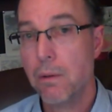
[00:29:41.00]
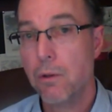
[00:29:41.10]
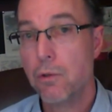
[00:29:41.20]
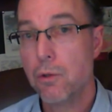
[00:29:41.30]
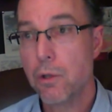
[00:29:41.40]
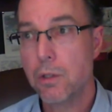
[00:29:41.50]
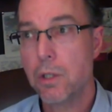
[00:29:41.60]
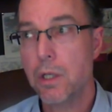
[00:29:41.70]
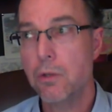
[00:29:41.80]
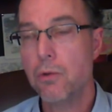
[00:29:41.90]
to
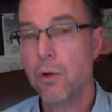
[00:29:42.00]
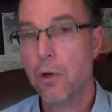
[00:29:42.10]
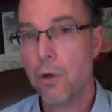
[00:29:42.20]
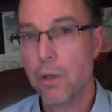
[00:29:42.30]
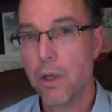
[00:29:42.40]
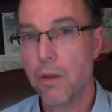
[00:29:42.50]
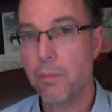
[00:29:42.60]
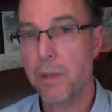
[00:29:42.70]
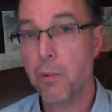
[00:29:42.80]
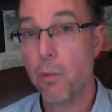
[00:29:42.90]
continue to hurt another
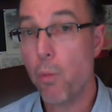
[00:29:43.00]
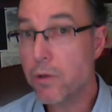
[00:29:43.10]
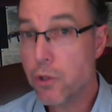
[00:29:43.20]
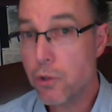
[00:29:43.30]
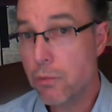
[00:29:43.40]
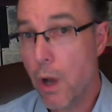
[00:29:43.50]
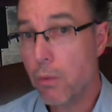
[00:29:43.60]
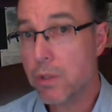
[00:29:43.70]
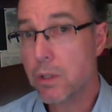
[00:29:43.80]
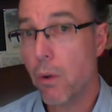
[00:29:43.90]
people once you know
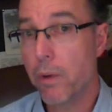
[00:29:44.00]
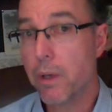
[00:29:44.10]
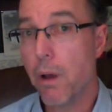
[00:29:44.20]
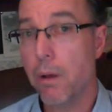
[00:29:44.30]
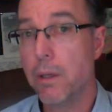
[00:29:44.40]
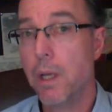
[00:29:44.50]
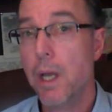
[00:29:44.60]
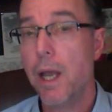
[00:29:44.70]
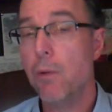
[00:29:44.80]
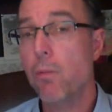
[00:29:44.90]
what's going on,
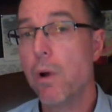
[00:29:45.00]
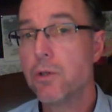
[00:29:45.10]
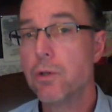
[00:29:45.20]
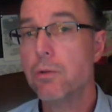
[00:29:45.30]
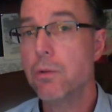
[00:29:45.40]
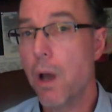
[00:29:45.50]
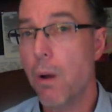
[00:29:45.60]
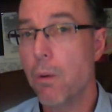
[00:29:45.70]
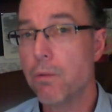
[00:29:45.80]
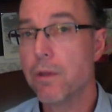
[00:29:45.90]
and once you
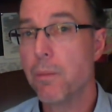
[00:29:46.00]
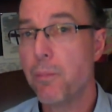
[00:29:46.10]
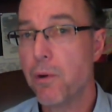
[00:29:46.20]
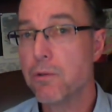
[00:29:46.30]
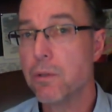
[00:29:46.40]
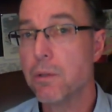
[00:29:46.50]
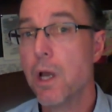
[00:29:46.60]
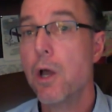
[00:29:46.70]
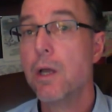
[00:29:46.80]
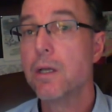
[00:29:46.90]
know that the person
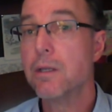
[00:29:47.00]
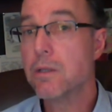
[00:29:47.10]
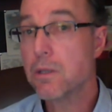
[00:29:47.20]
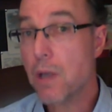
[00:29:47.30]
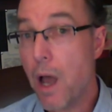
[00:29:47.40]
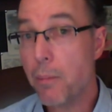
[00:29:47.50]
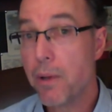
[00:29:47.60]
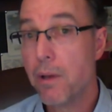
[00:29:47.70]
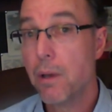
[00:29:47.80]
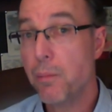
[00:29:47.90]
can stop
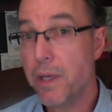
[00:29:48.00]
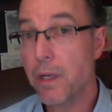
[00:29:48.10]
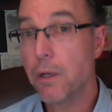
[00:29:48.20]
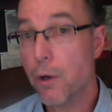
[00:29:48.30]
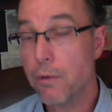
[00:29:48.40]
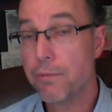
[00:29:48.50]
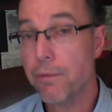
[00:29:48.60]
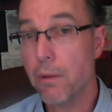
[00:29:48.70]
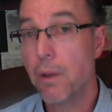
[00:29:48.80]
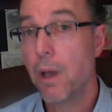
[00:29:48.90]
being
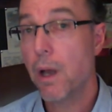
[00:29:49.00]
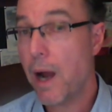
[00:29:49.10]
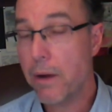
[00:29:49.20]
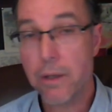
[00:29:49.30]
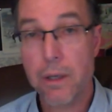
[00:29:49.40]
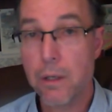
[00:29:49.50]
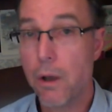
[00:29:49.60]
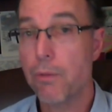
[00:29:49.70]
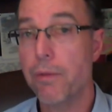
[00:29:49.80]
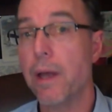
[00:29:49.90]
hurtful. How are you going to
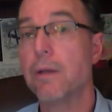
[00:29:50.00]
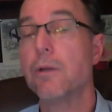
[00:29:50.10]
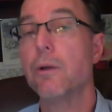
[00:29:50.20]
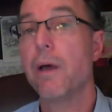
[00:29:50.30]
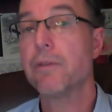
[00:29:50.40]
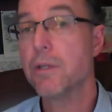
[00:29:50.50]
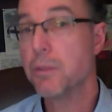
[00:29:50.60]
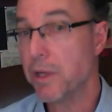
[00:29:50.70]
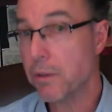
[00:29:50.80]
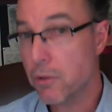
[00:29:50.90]
know that? You have to
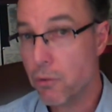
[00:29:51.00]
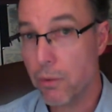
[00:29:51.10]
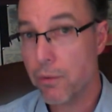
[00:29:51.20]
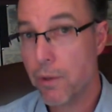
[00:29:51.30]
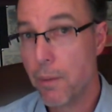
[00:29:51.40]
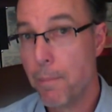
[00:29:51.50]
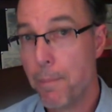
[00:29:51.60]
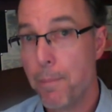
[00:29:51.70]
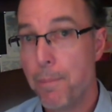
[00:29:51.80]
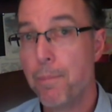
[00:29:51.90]
speak the truth.
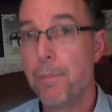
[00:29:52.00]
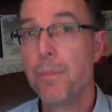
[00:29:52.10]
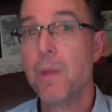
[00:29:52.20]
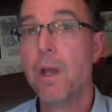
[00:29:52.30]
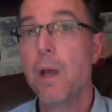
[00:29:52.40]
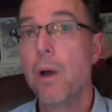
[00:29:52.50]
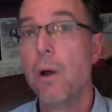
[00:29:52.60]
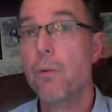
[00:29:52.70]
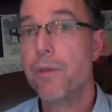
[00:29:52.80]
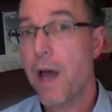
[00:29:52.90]

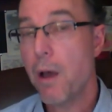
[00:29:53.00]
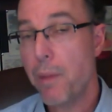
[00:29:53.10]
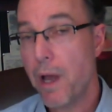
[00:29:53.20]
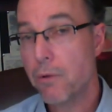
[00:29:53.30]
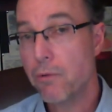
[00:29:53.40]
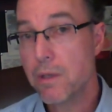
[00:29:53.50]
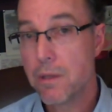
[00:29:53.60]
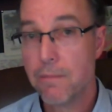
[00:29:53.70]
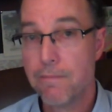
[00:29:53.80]
without boundaries.